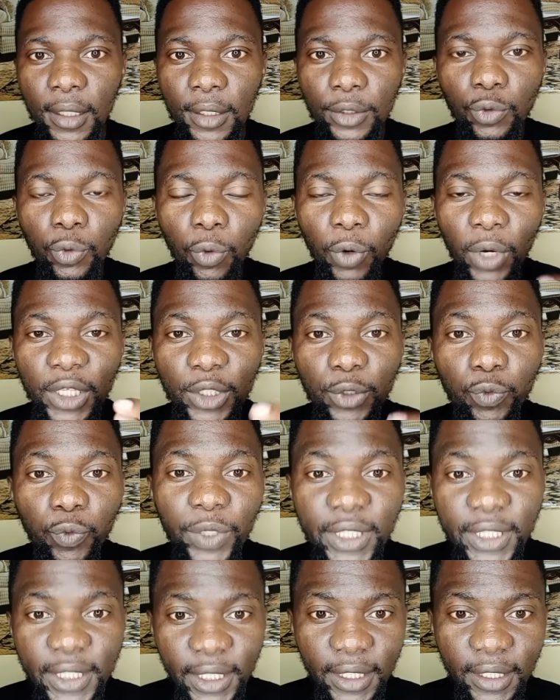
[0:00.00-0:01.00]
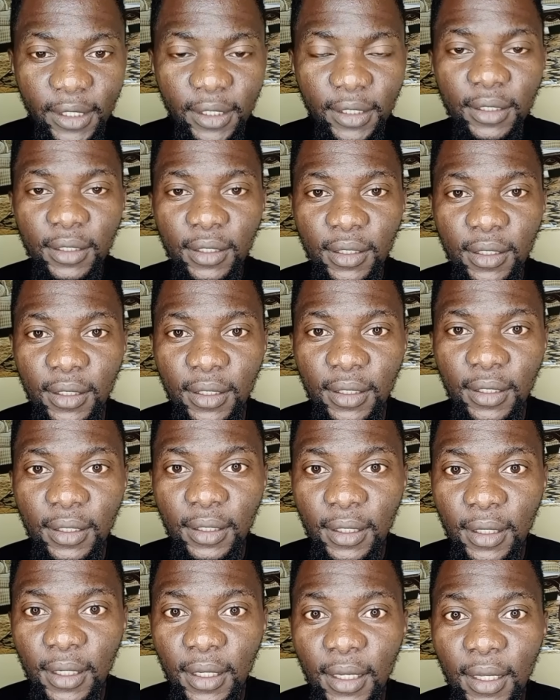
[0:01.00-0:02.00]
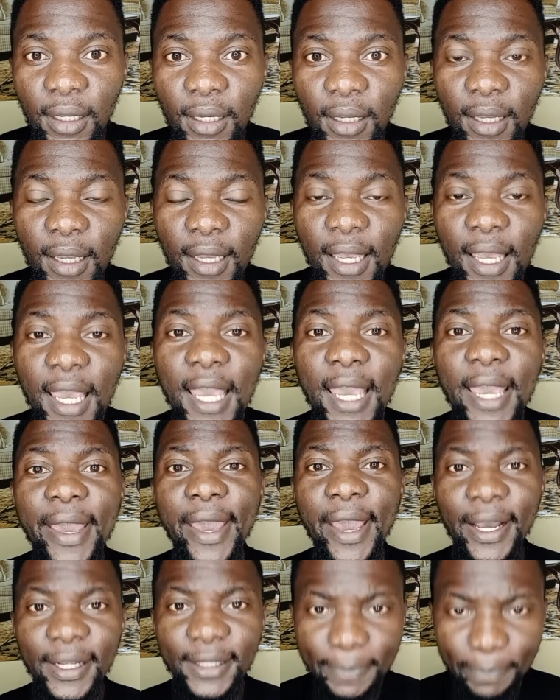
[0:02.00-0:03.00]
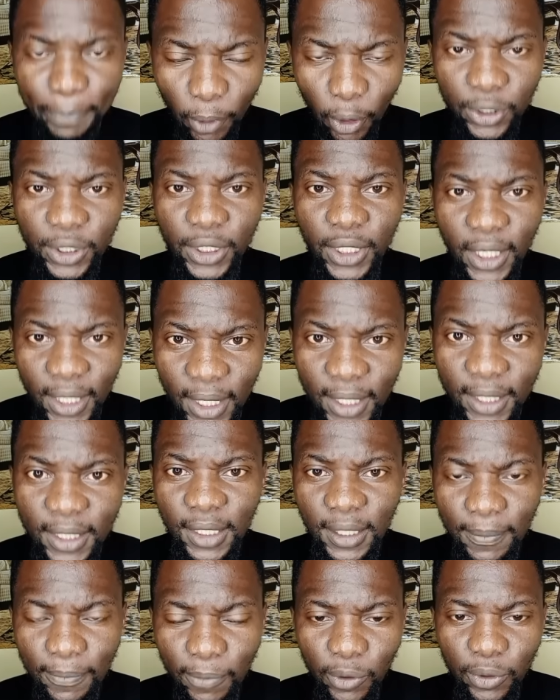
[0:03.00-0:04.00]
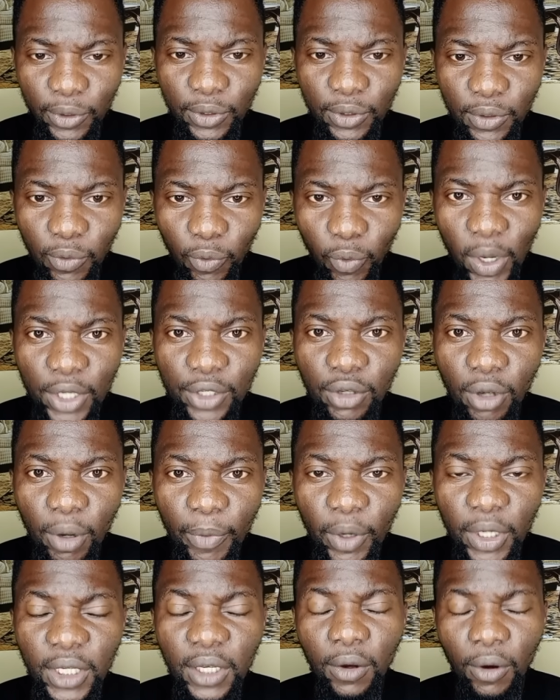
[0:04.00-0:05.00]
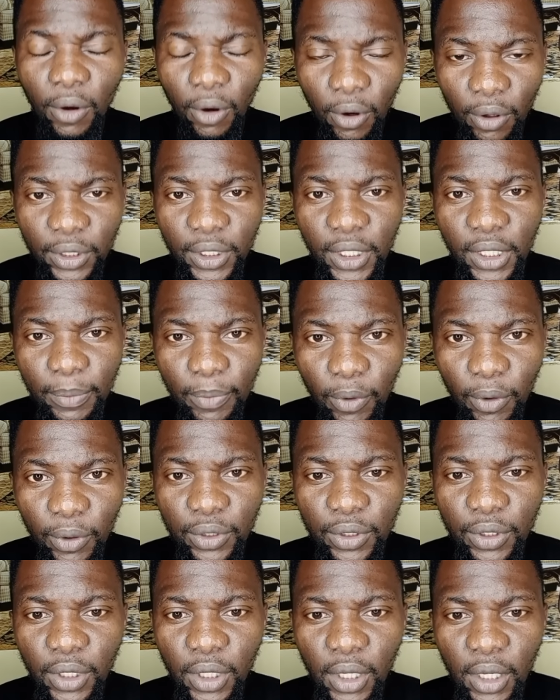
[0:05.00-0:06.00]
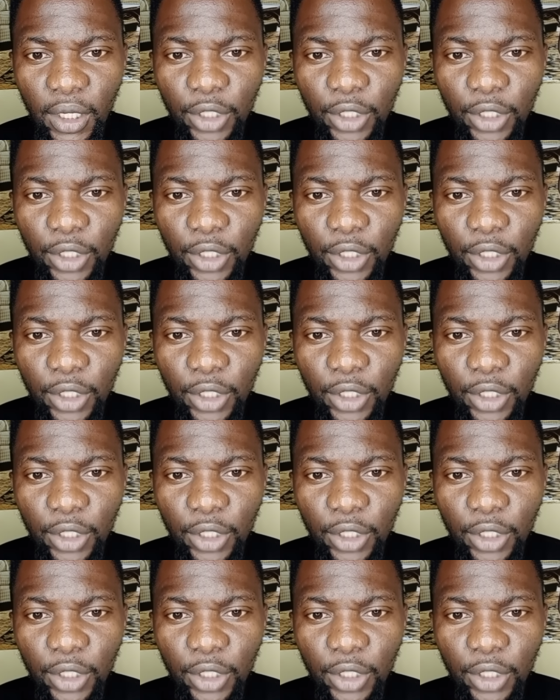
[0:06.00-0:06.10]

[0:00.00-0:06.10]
to retweeting a hate post against Igbos where somebody called Igbos